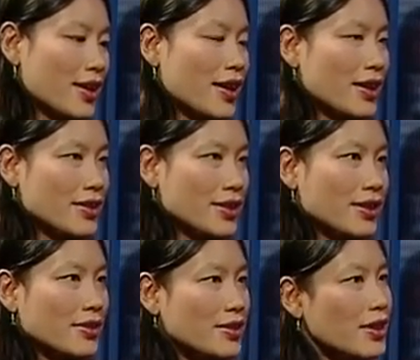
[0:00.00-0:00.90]
And
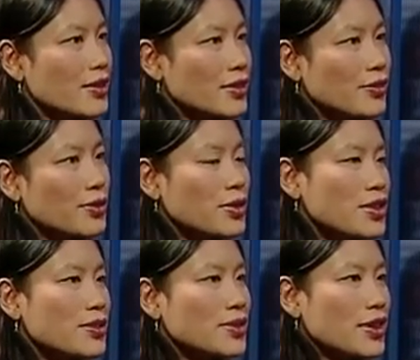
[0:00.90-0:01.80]
yeah, there's a few
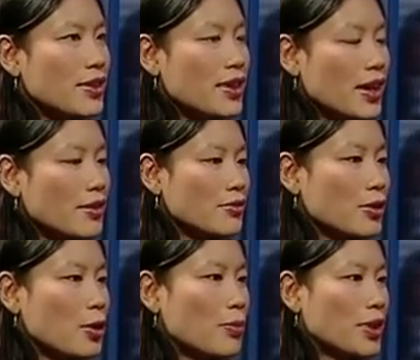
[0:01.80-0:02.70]
issues there that we're
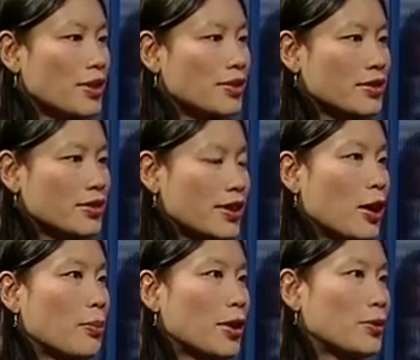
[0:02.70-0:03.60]
hoping to
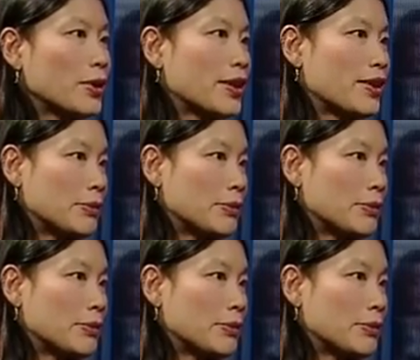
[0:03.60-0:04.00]
help out with.